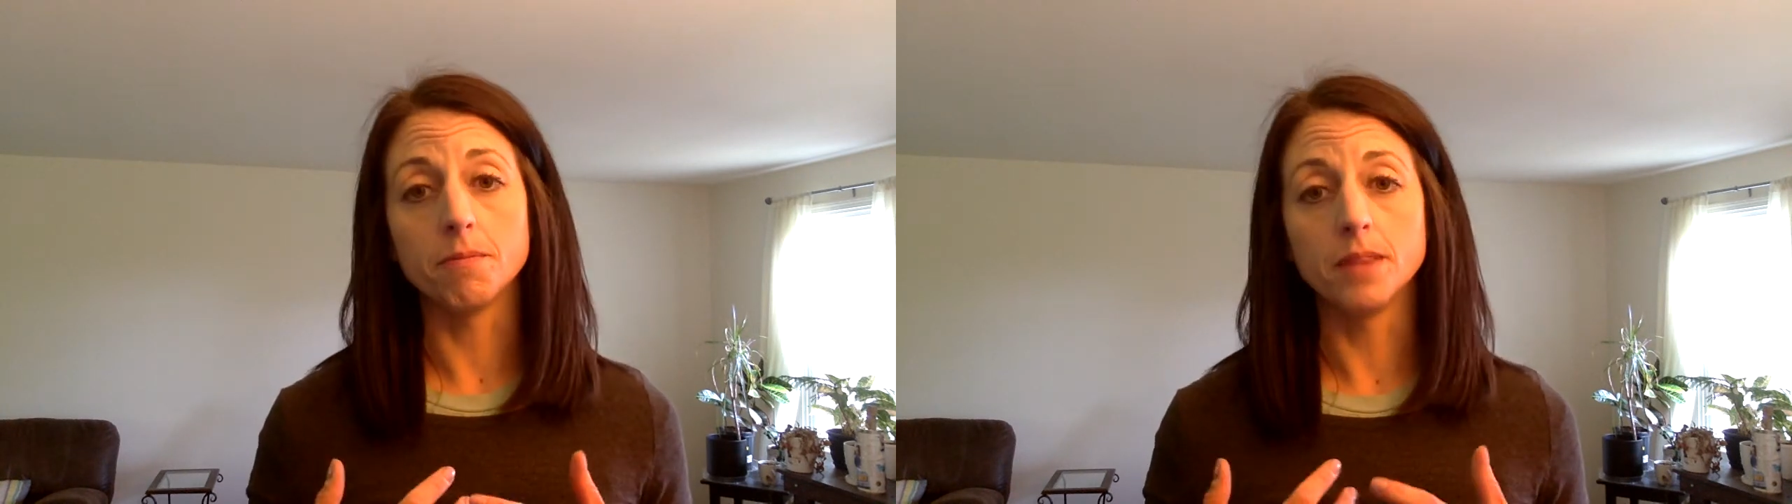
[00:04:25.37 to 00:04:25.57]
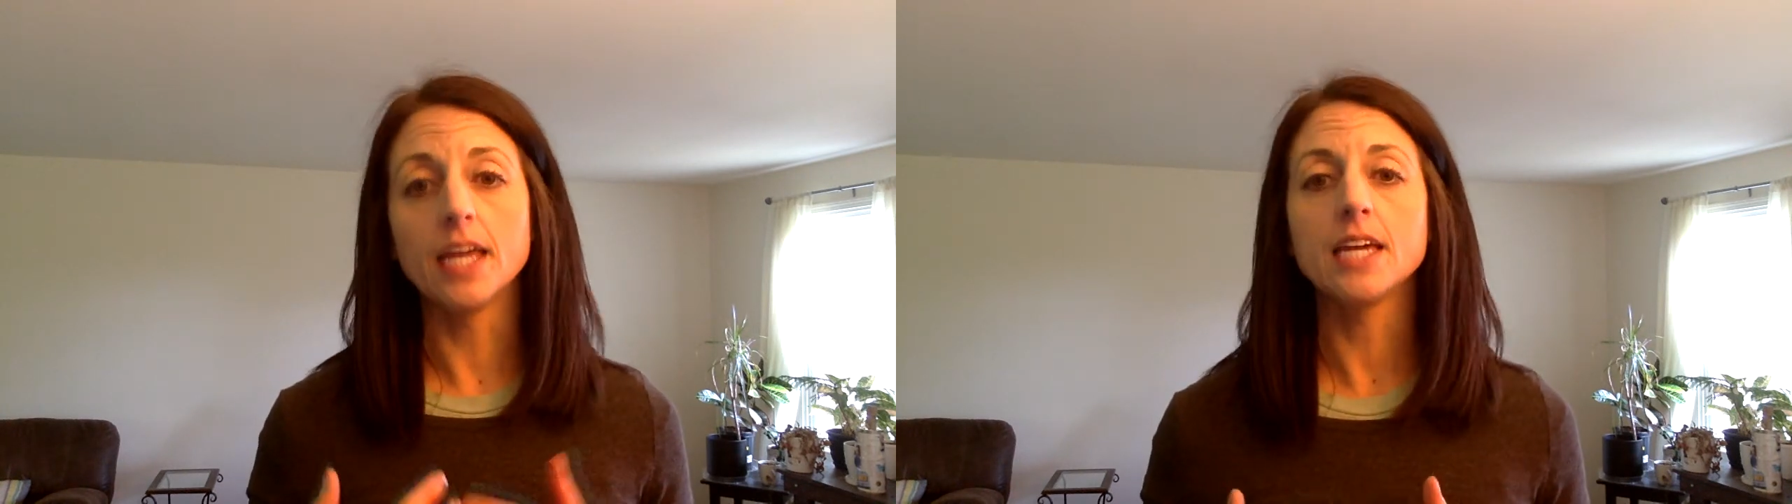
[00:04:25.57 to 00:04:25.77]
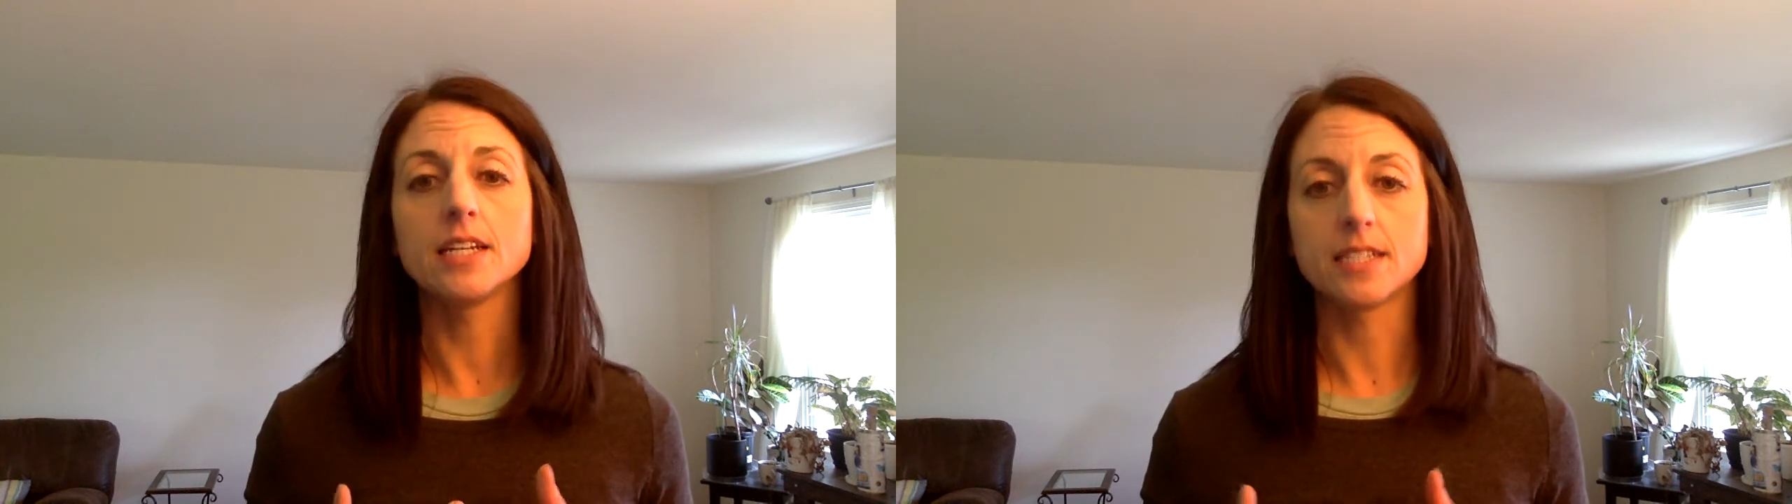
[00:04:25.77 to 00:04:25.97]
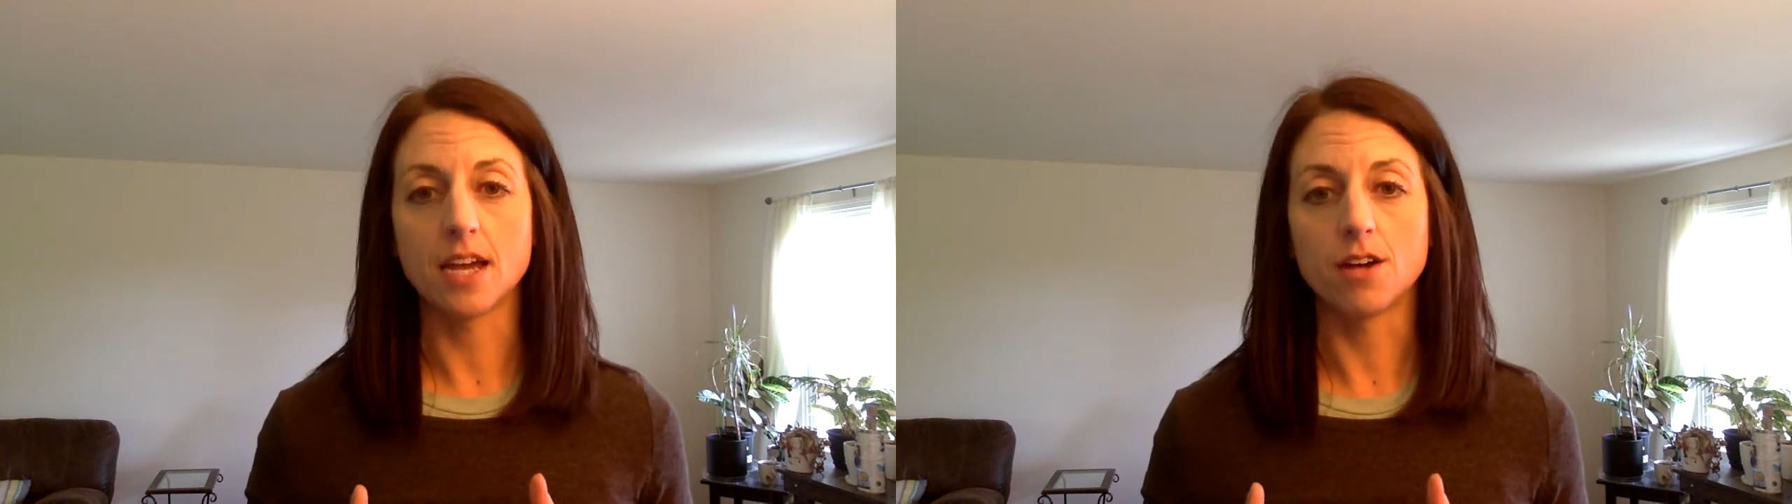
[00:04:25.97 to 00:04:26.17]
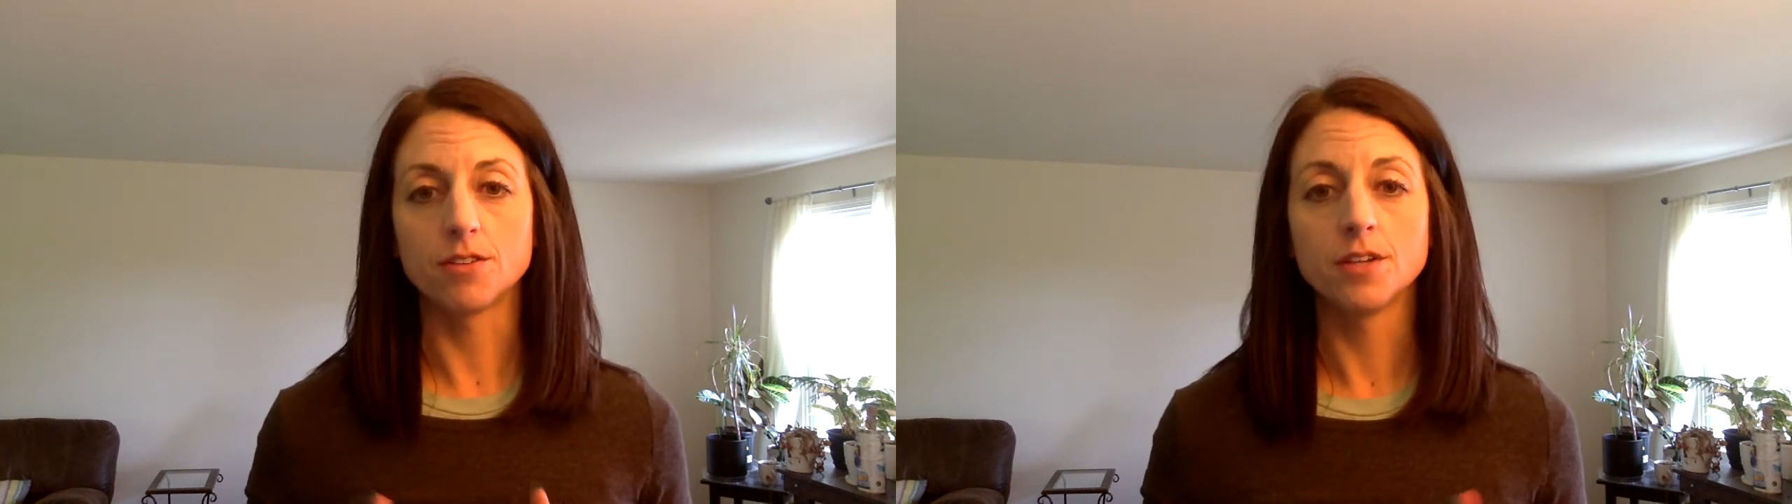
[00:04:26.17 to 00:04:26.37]
laying
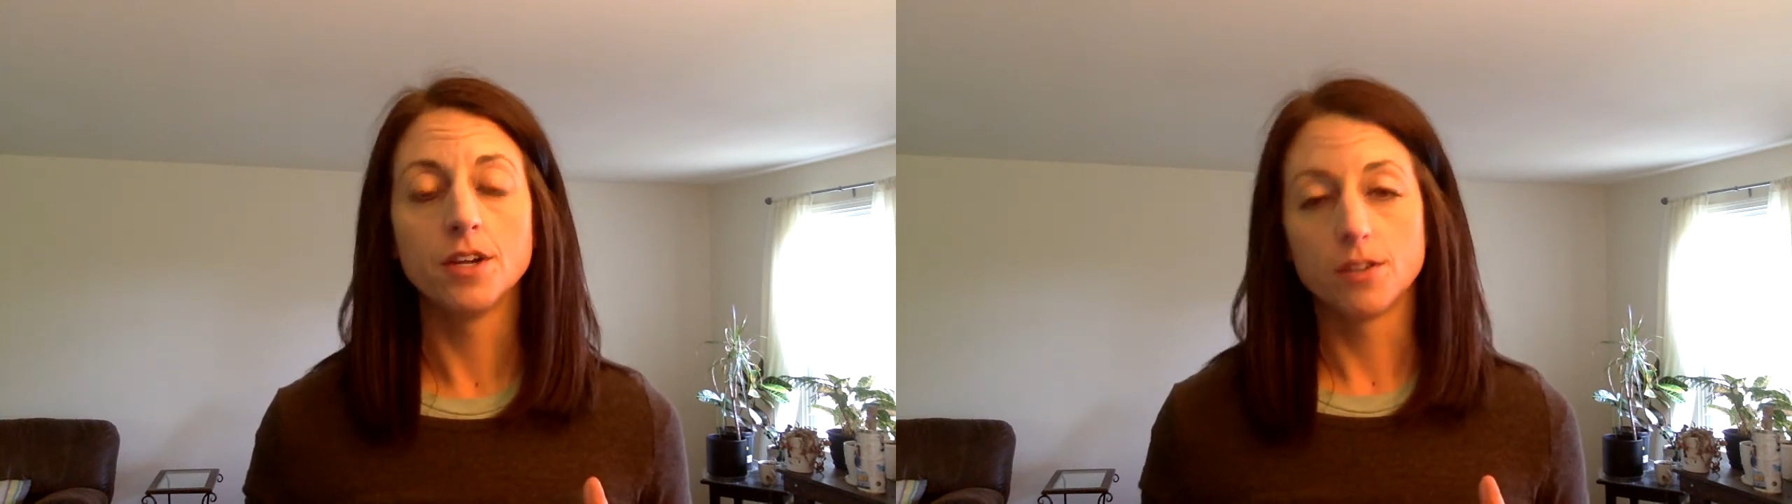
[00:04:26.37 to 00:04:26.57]
down